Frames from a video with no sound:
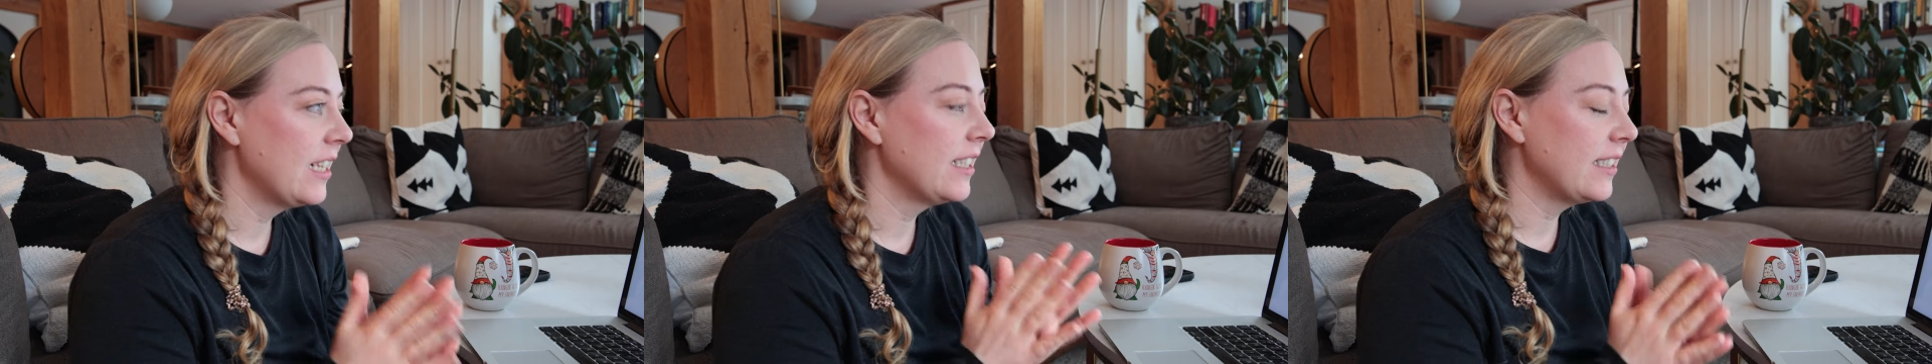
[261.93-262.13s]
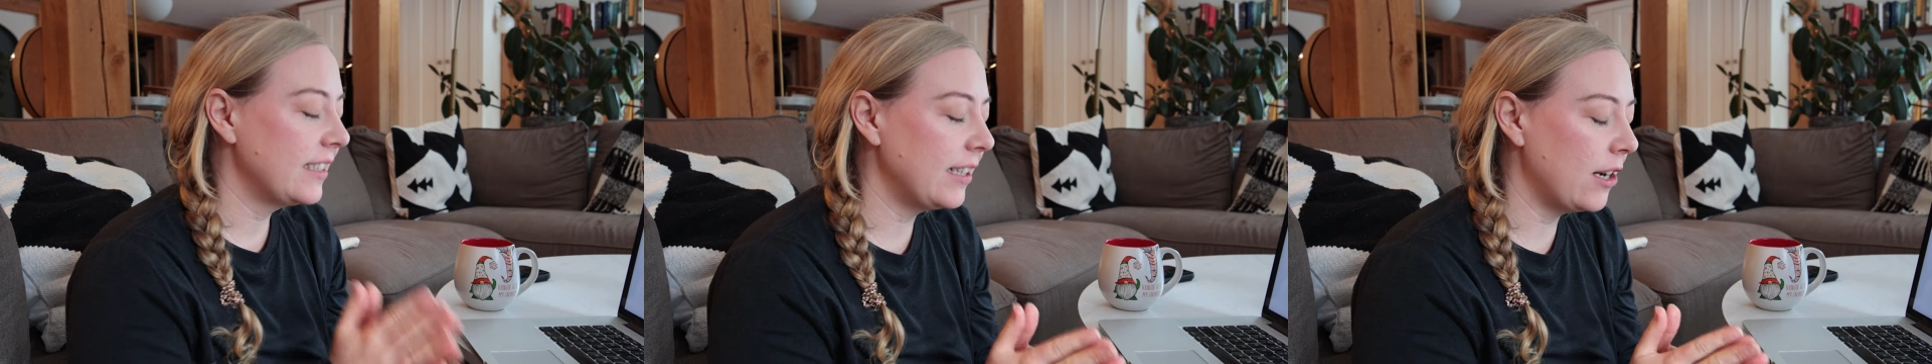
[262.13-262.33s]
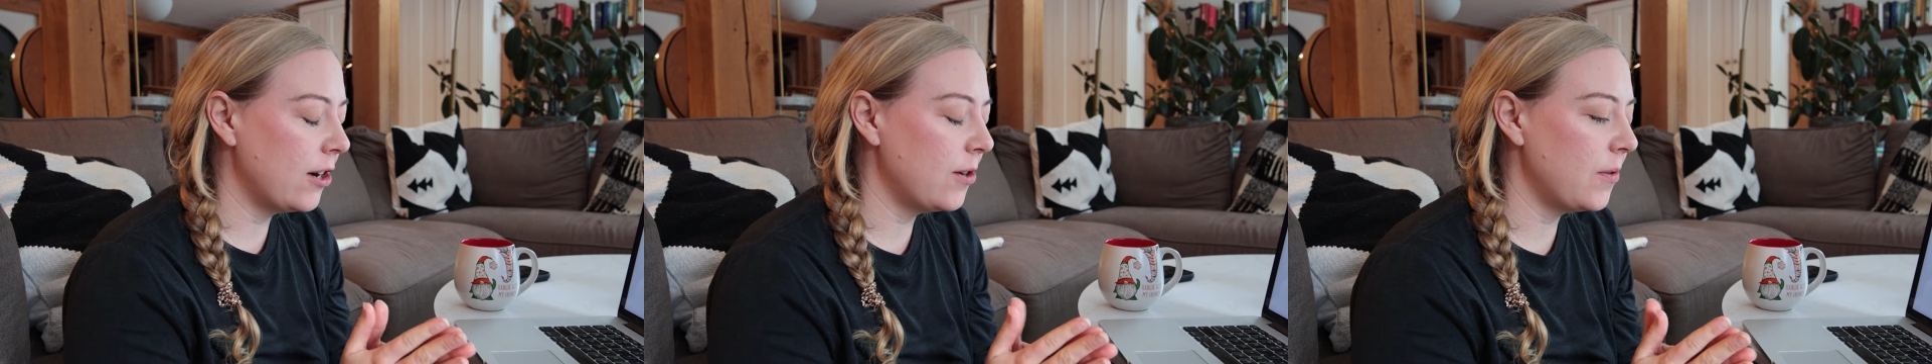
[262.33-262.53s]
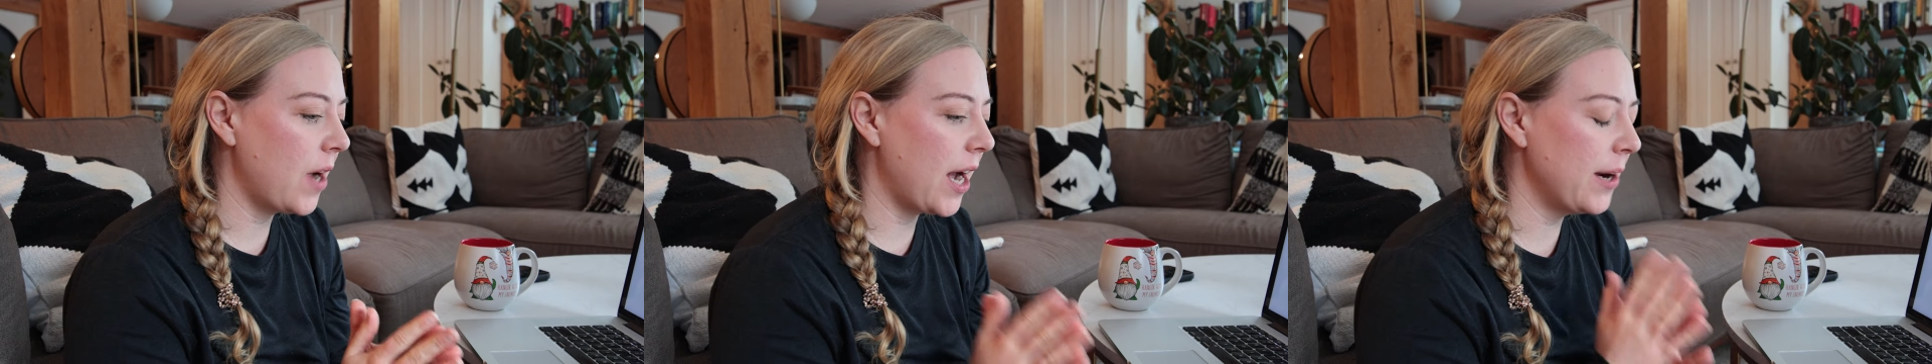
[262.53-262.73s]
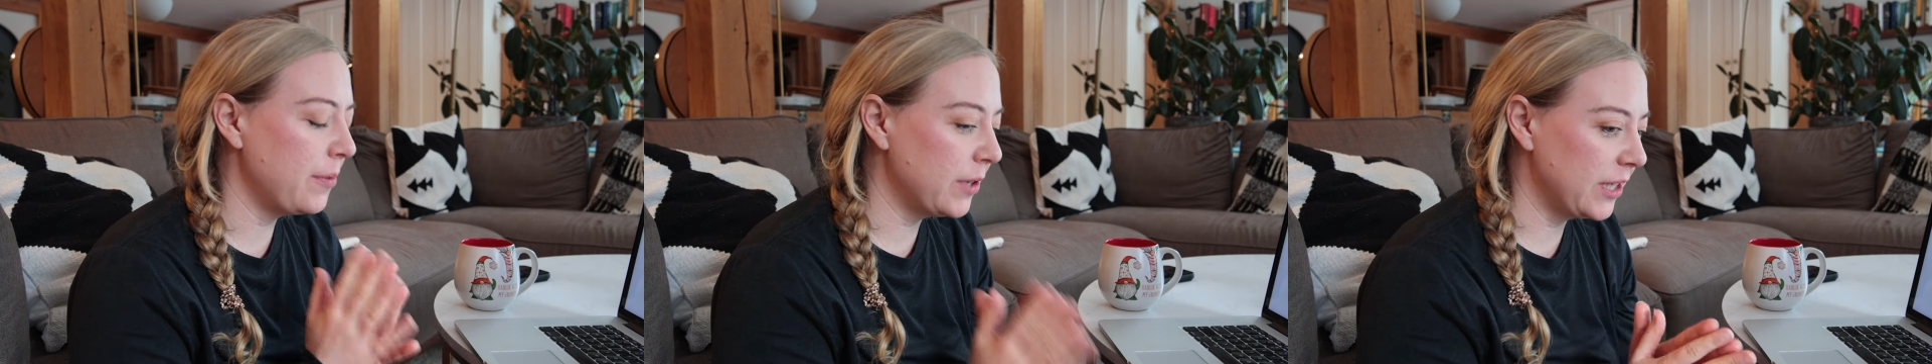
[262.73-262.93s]
So
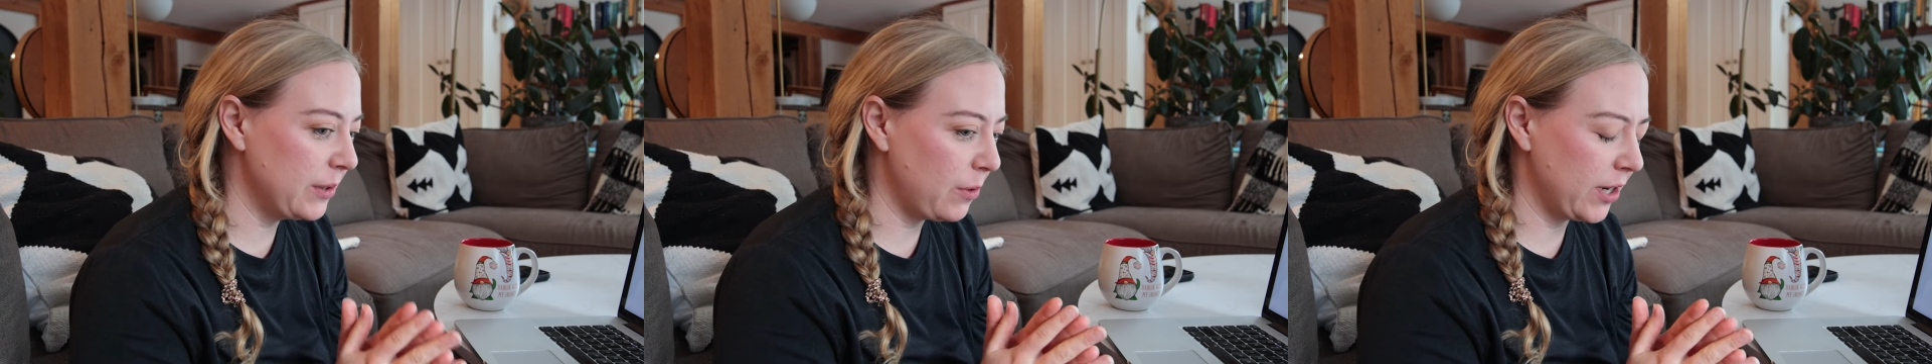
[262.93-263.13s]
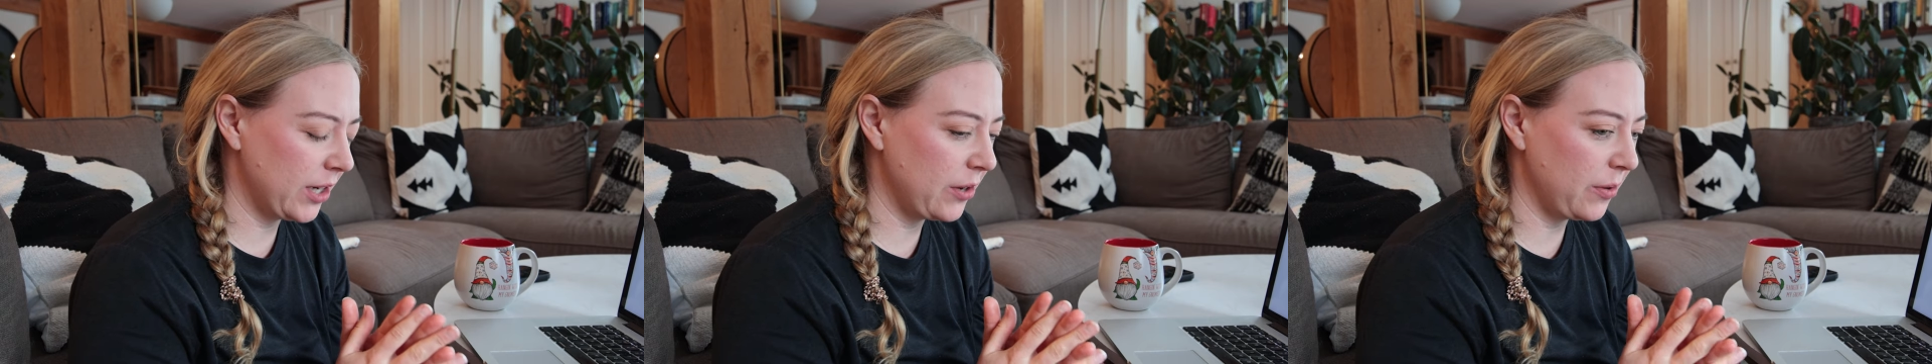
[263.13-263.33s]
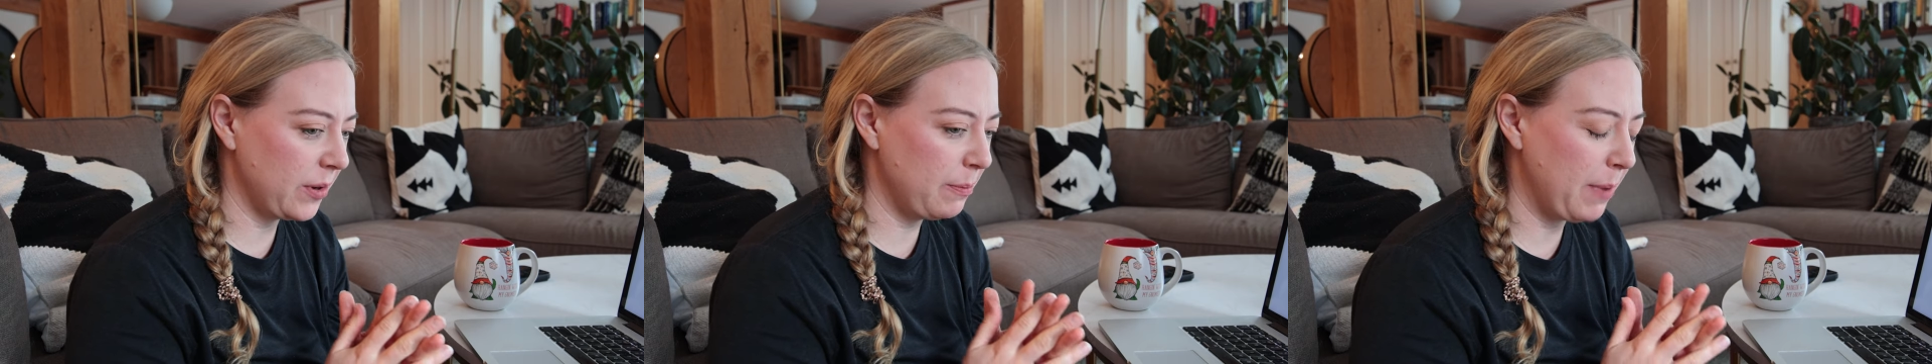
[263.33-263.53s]
I really wanna go to